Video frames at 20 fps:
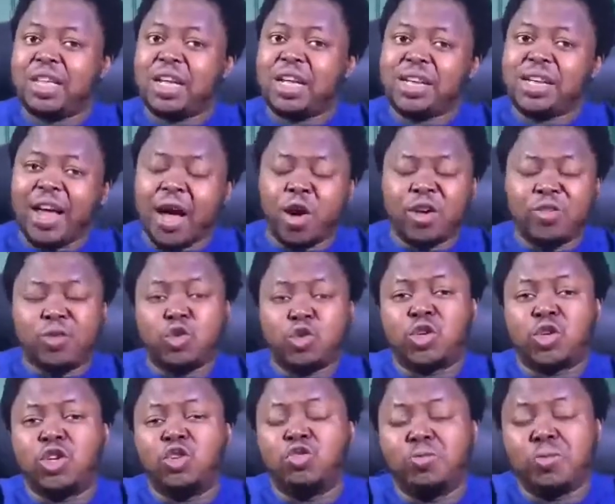Now, if the
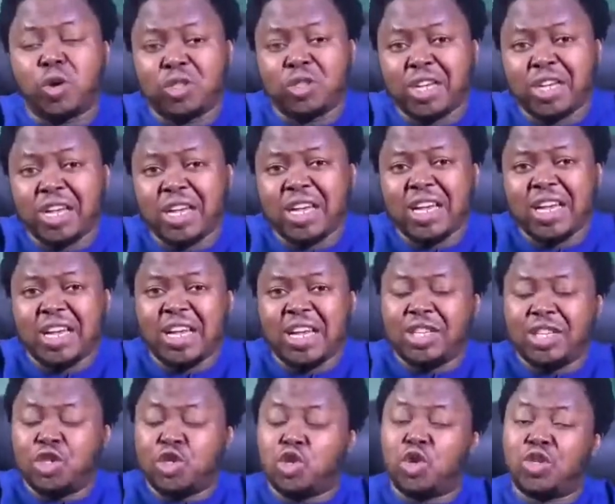token you bought
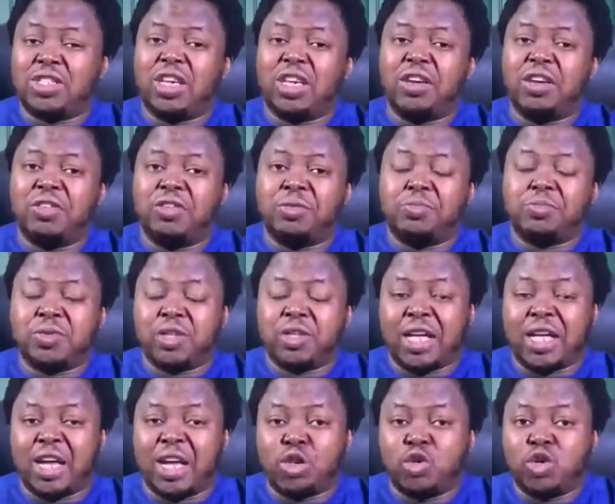is not that
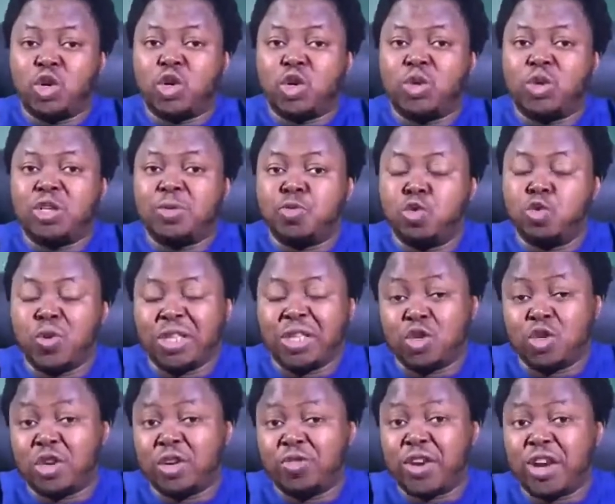you're doing your liquidity pool with, it's
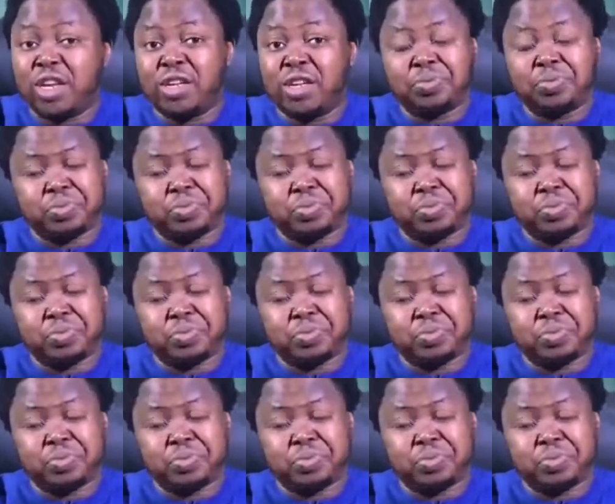not a very